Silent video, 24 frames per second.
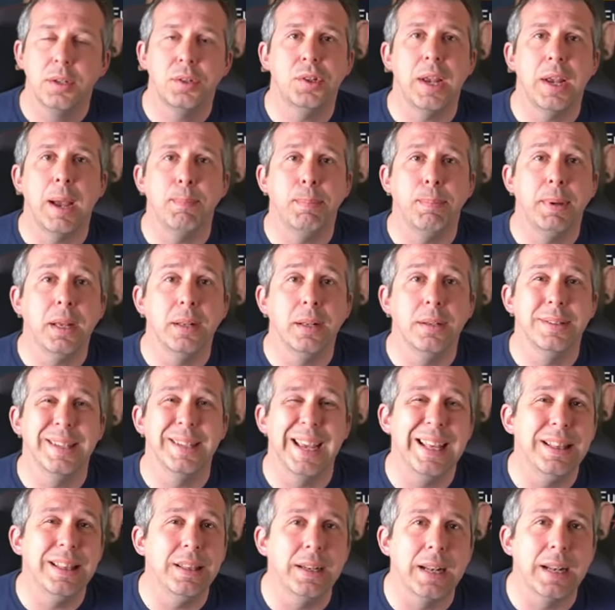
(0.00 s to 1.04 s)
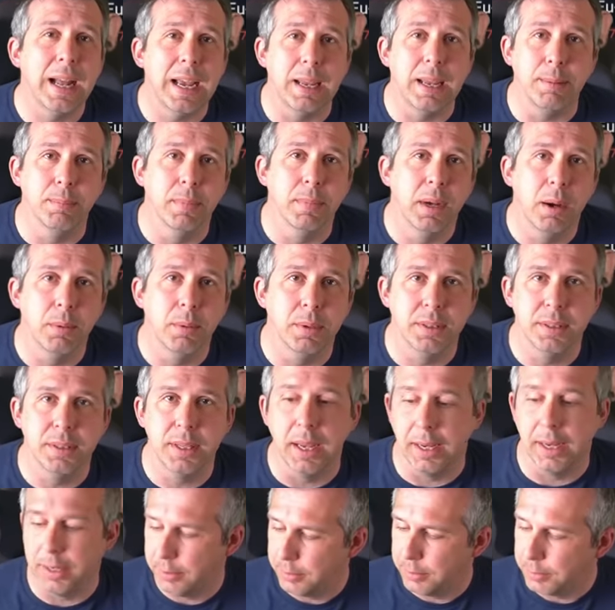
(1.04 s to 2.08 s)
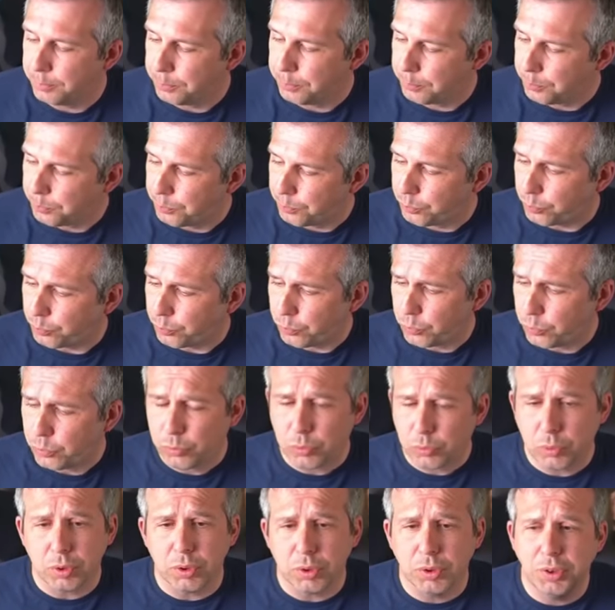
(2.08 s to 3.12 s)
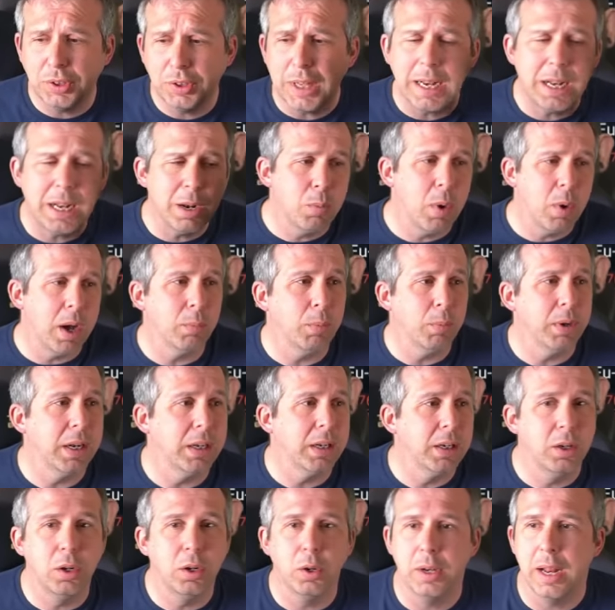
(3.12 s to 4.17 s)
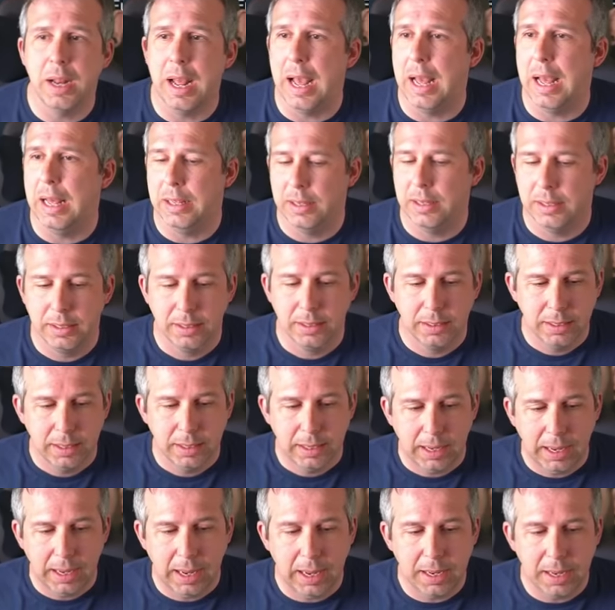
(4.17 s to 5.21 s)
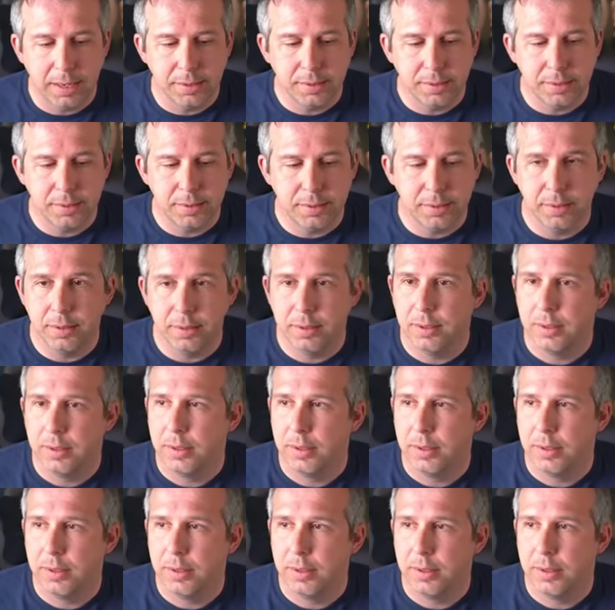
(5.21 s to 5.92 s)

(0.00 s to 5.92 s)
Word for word: champions in the game, I would say. Second one we're going to look at is